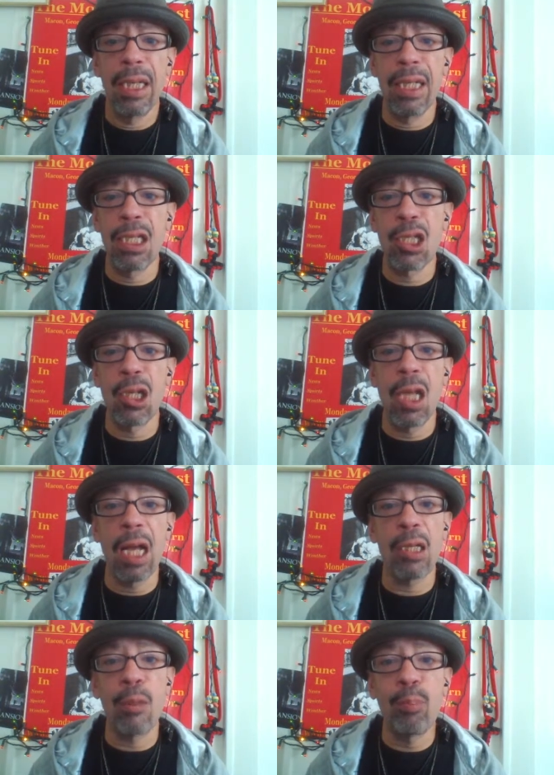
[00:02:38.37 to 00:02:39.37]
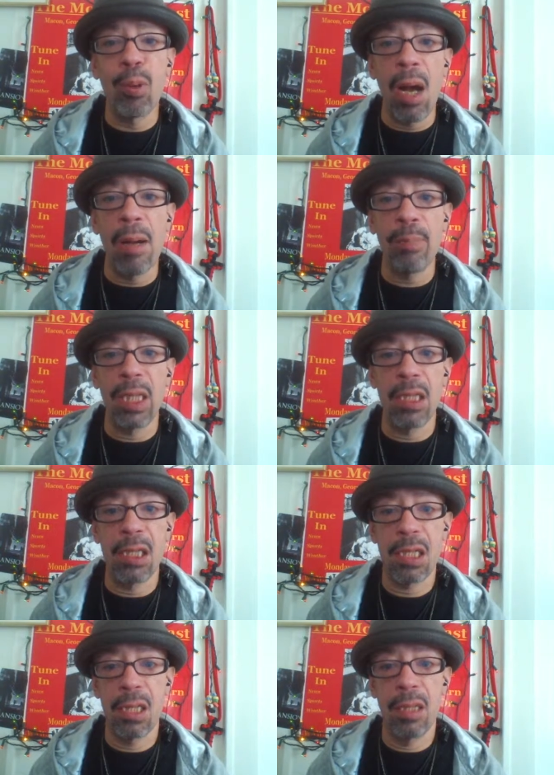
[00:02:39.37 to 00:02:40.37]
is a lot of the
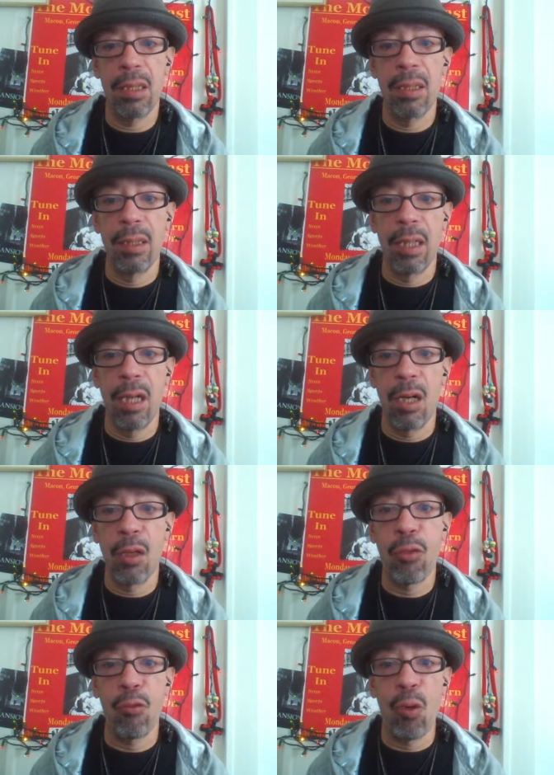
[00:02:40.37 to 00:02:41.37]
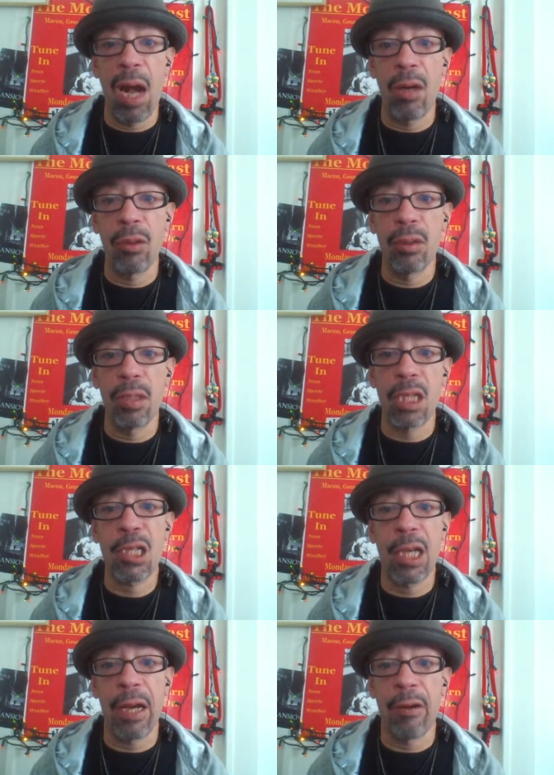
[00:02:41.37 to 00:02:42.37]
properties uh, throughout
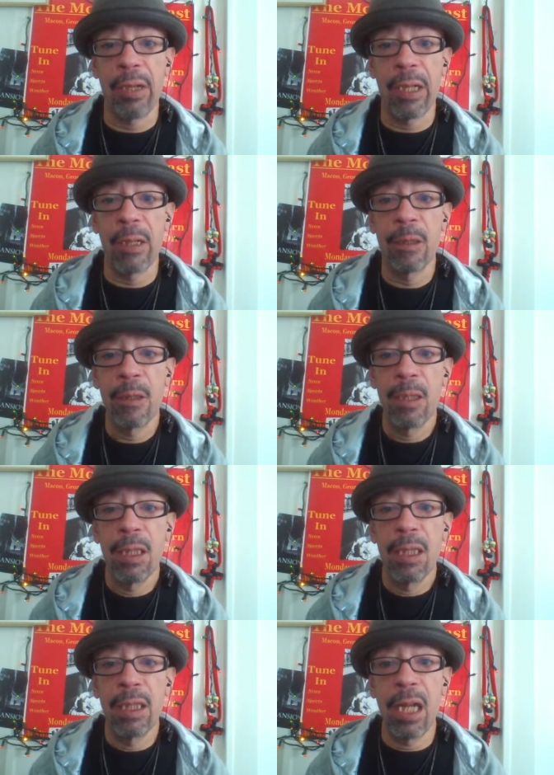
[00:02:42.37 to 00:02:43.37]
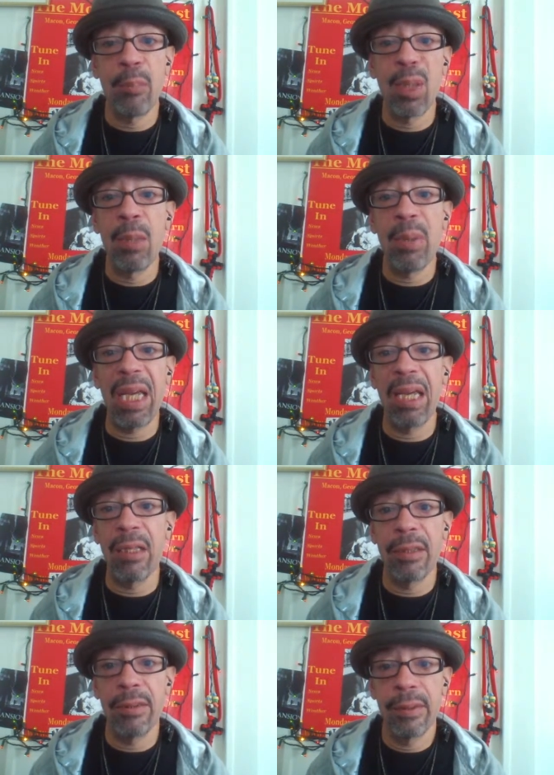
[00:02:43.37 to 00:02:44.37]
this area that have been
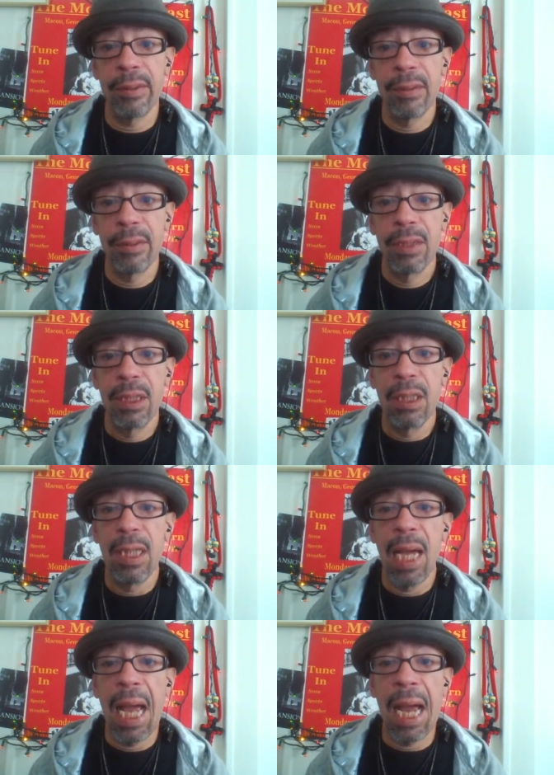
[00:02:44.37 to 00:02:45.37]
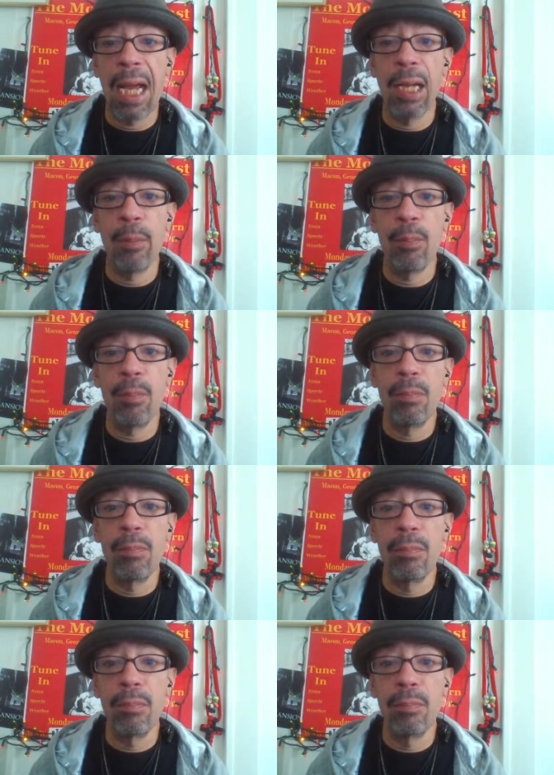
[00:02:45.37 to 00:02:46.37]
abandoned
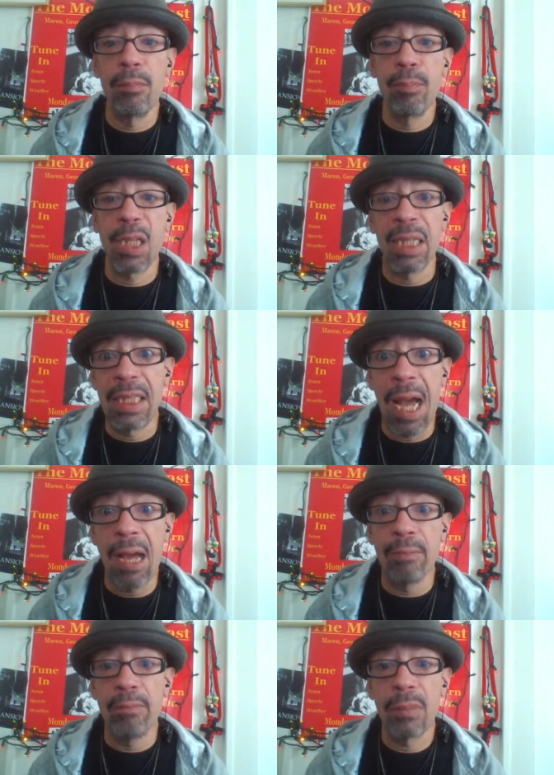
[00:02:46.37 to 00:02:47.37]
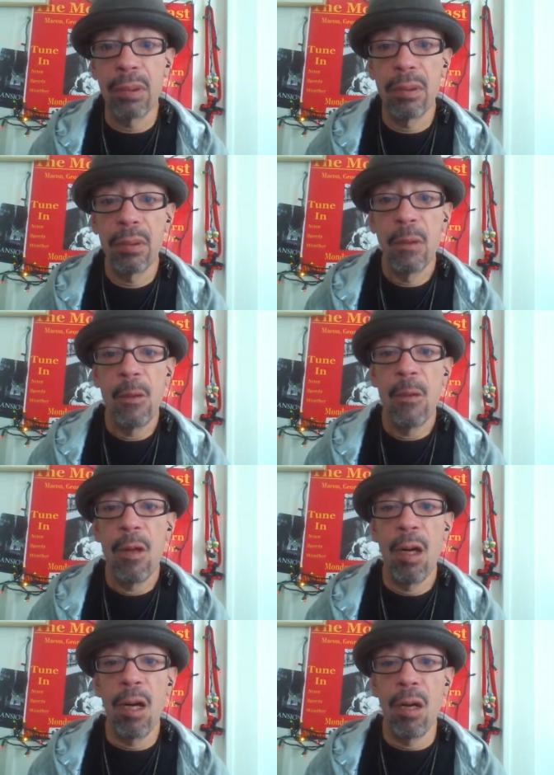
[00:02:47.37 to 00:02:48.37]
and condemned.
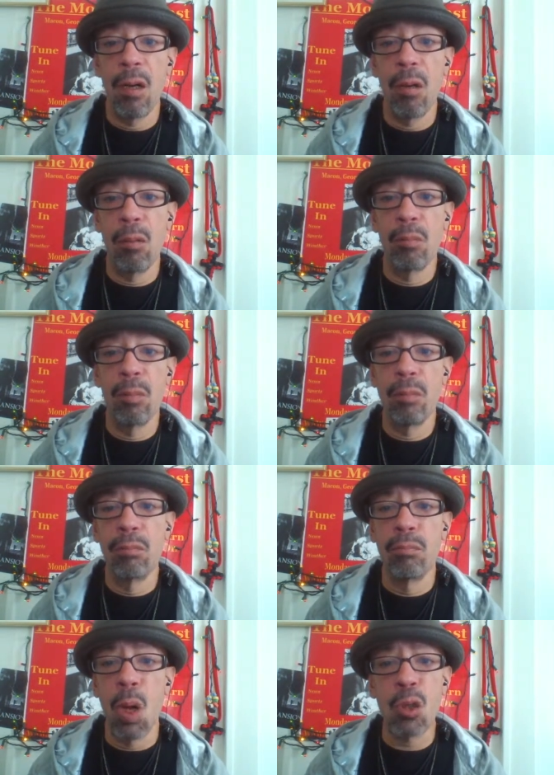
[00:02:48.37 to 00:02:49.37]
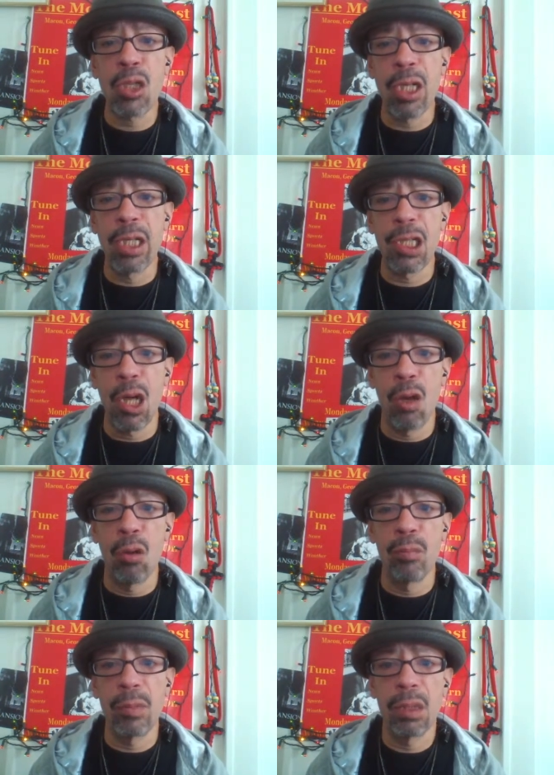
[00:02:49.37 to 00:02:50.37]
Um, most of these
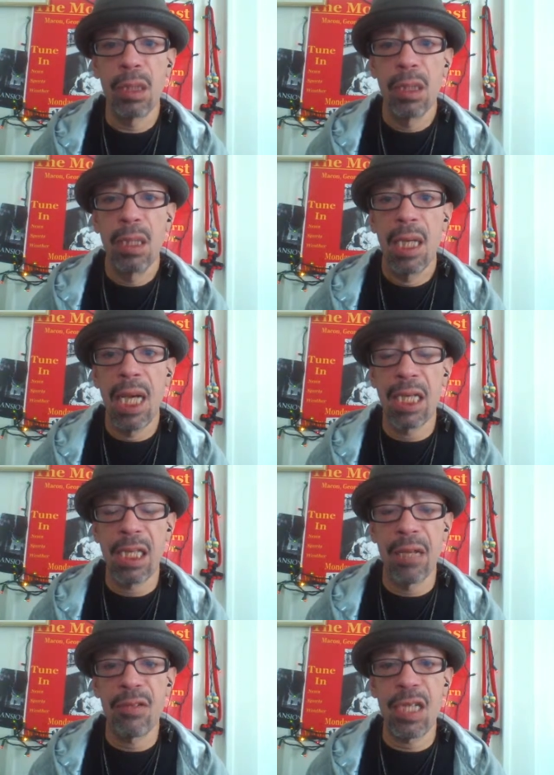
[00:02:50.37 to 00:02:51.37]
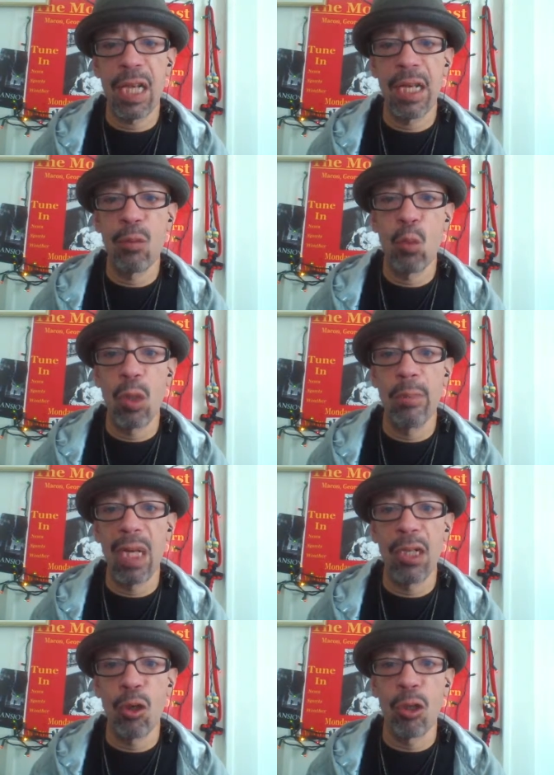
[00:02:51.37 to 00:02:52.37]
homes, as I've said in one of
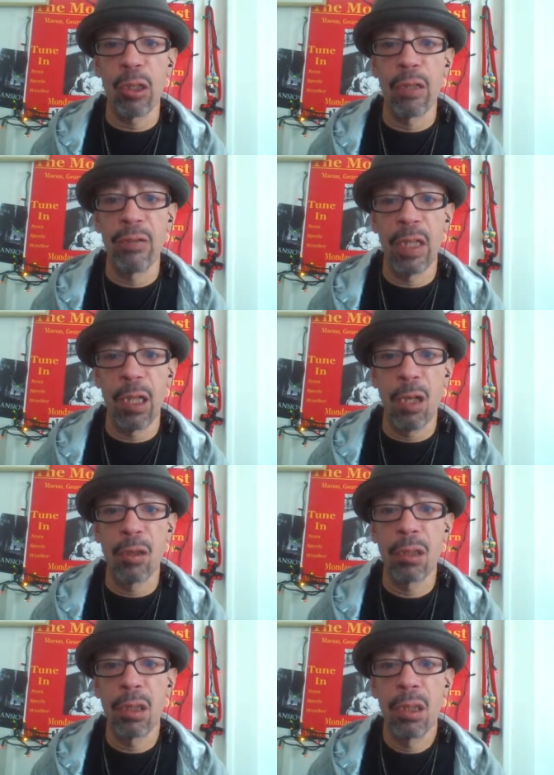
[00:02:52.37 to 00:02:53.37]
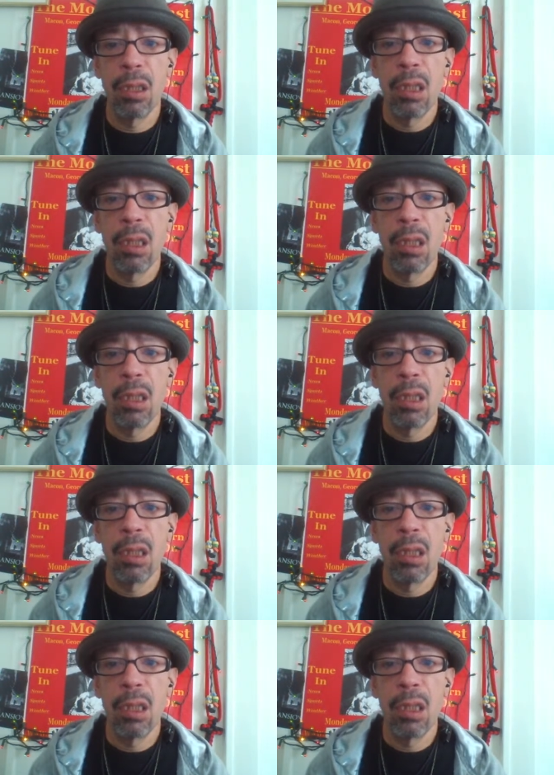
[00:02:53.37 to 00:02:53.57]
my earlier videos,